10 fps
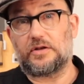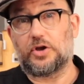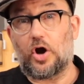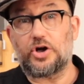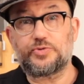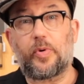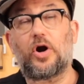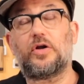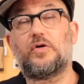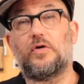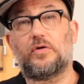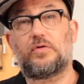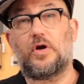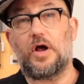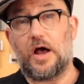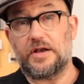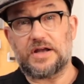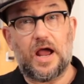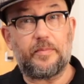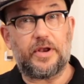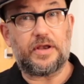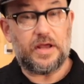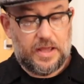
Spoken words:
large particle diamond,